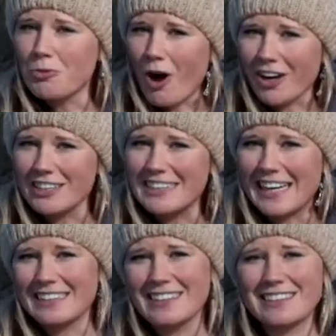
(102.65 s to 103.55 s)
water is
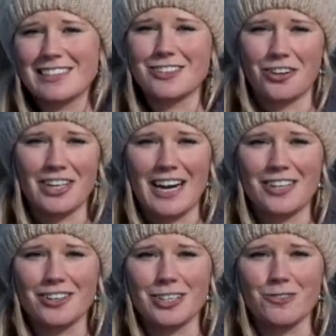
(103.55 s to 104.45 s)
densest is 39
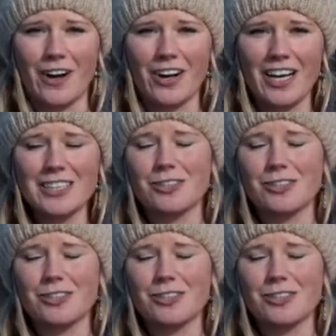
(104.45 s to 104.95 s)
degrees Fahrenheit,